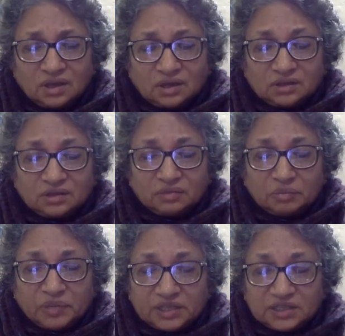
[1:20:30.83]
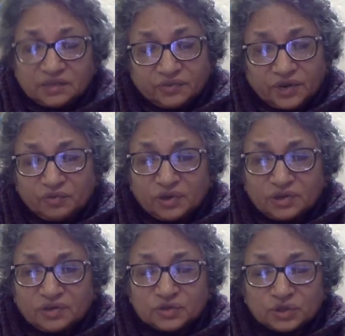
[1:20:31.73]
the basic framework
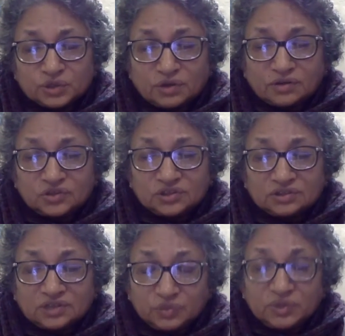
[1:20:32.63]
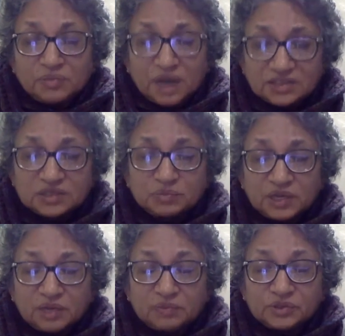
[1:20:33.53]
of sociology, that we must
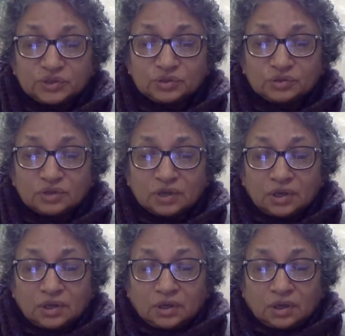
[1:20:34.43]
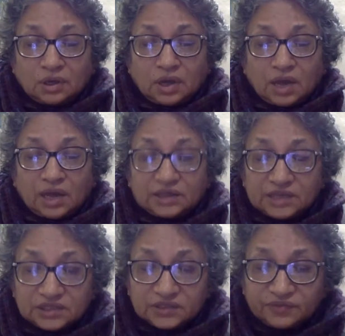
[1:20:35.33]
be able to
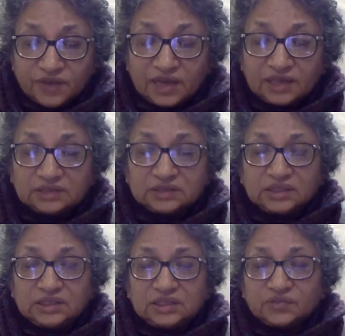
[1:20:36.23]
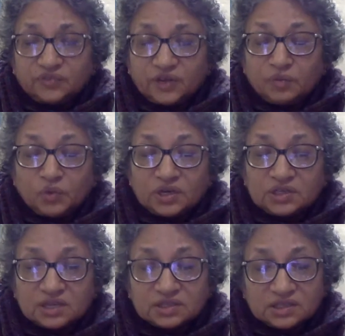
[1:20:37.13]
identify these
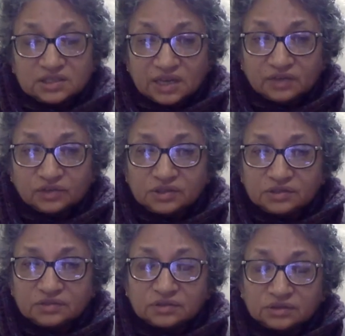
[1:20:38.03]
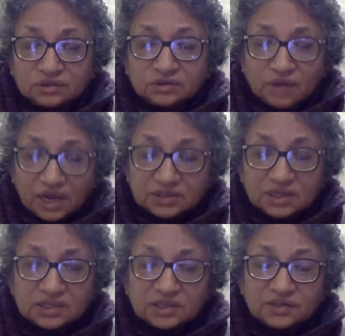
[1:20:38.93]
frameworks as integral to us
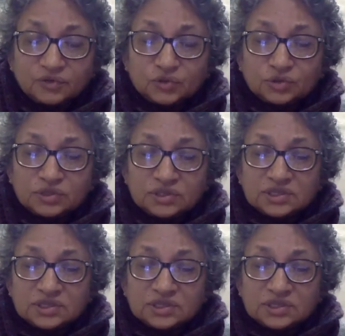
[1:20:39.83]
as individuals